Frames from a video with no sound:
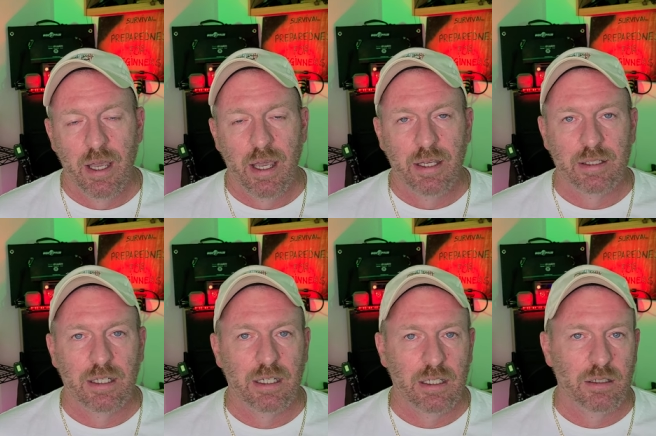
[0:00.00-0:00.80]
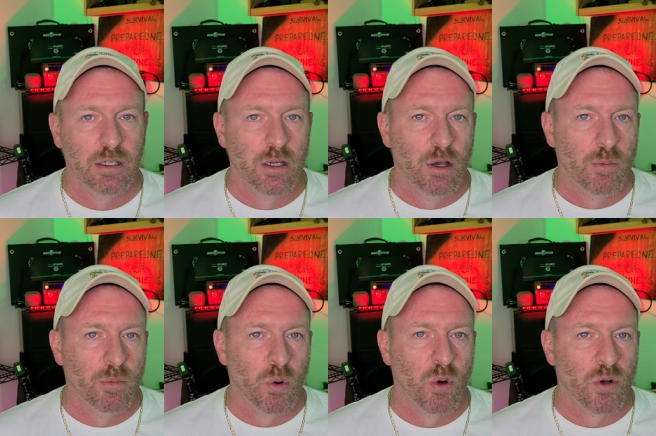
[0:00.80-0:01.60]
and getting
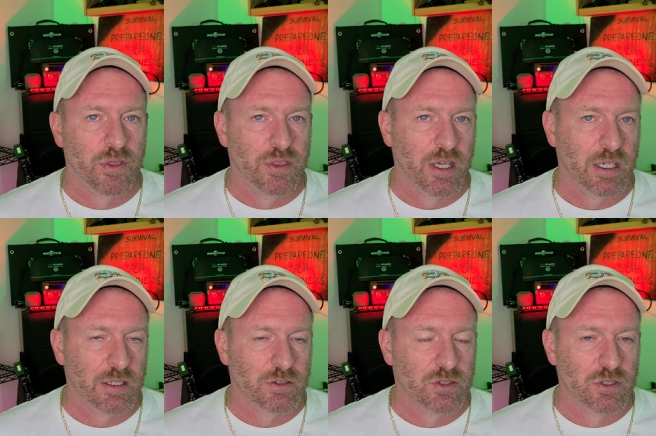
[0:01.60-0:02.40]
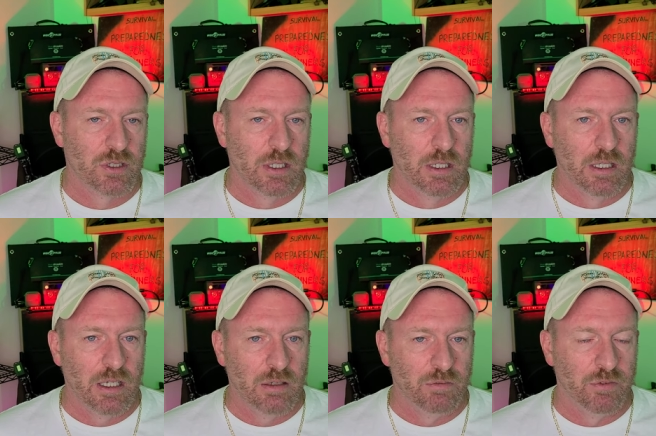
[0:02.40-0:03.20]
more things
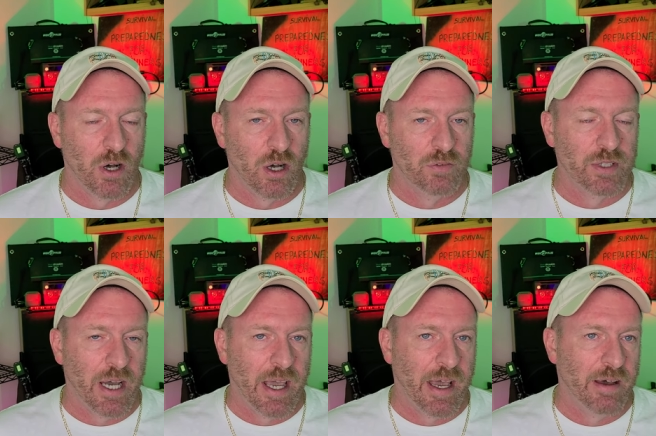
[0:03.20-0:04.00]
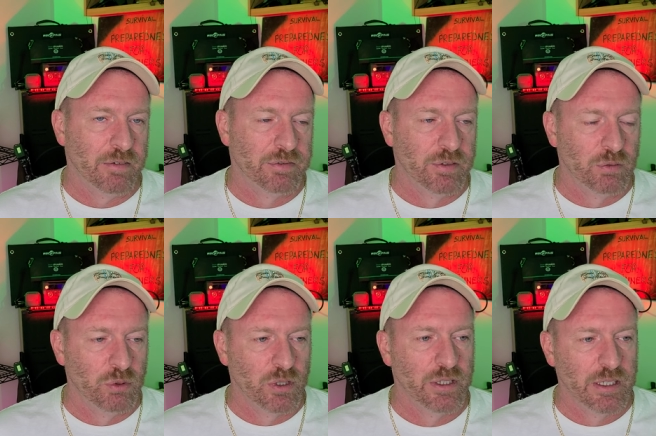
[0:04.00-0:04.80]
involved. I have
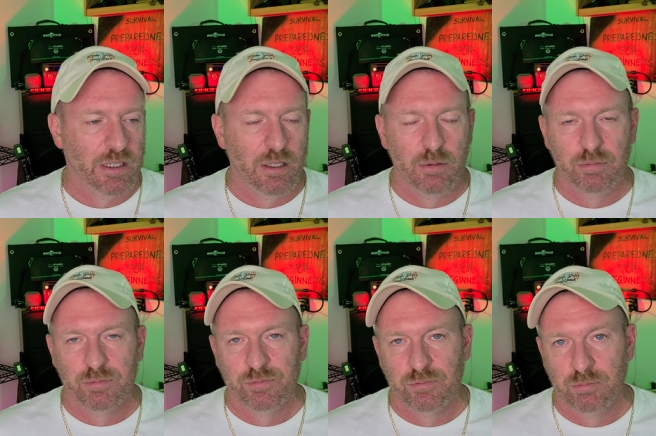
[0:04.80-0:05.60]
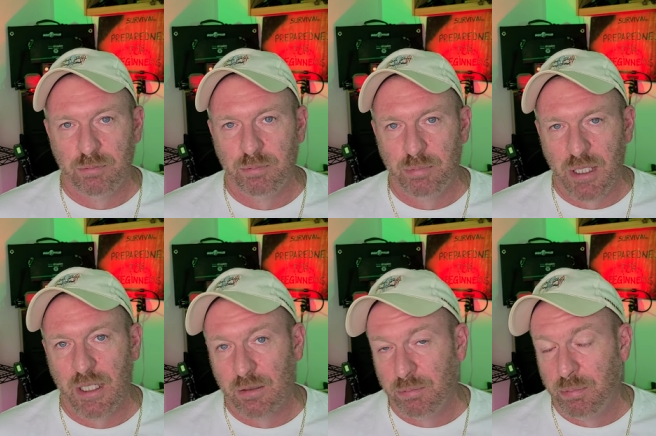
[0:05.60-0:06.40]
really
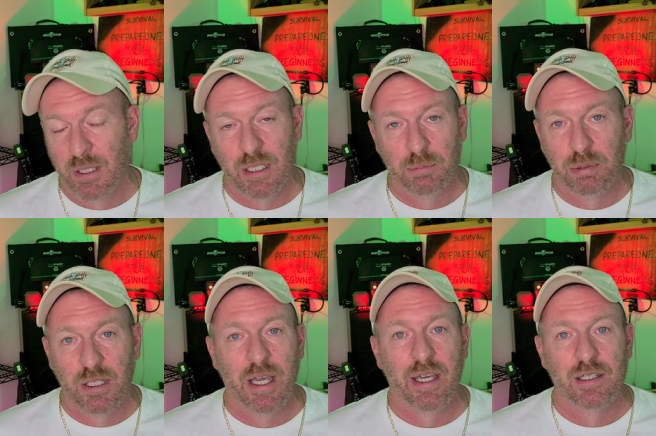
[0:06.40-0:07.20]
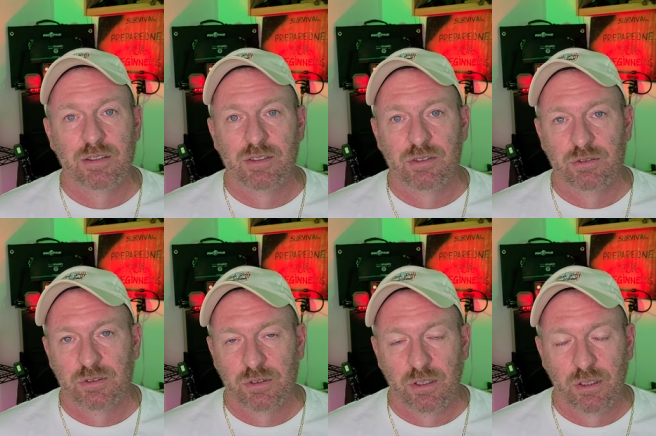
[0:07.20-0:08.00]
big, big plans,
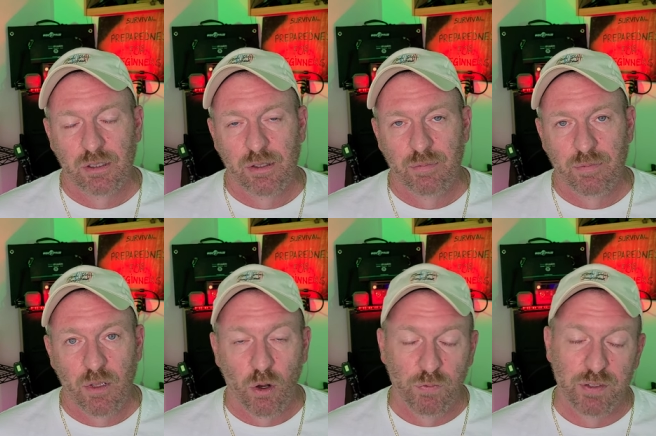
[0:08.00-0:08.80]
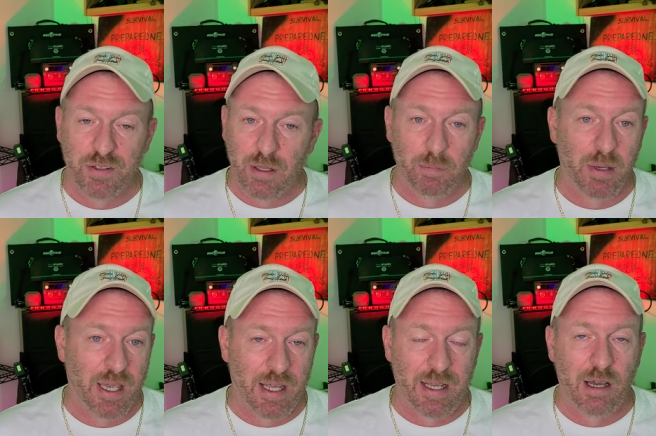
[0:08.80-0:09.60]
hopefully that
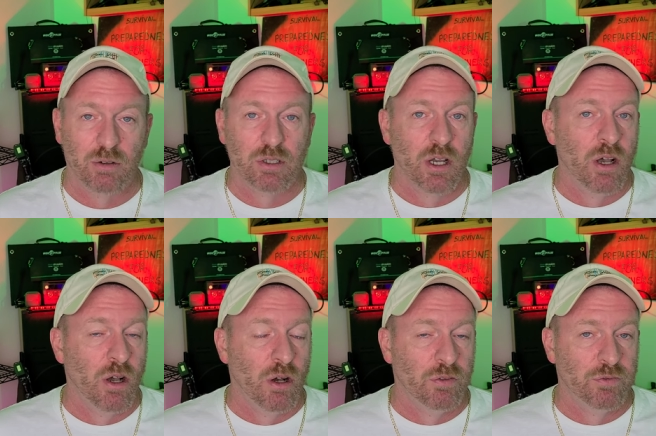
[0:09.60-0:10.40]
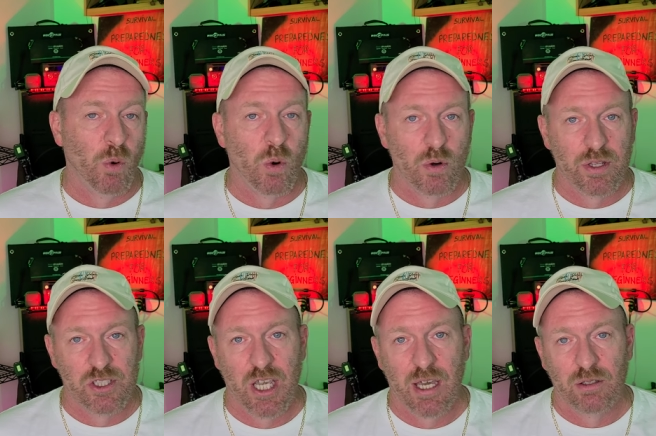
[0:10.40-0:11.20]
pan out for the
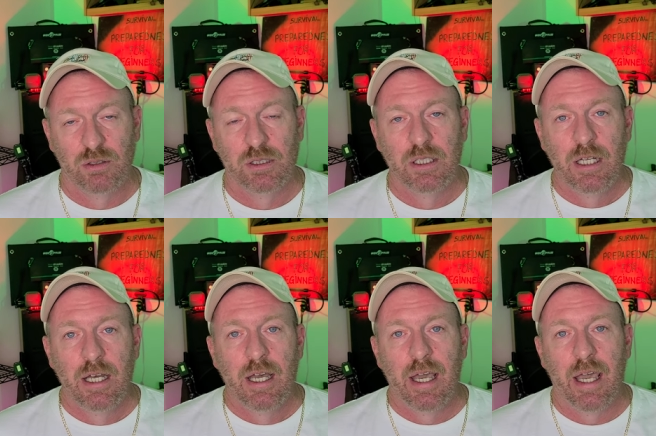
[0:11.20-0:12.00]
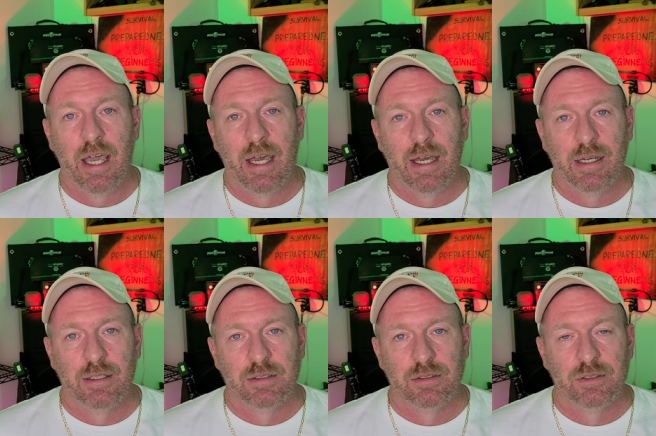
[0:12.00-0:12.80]
channel
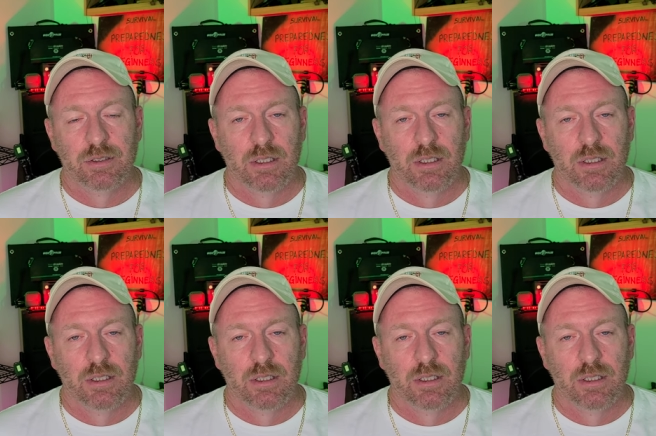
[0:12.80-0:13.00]
and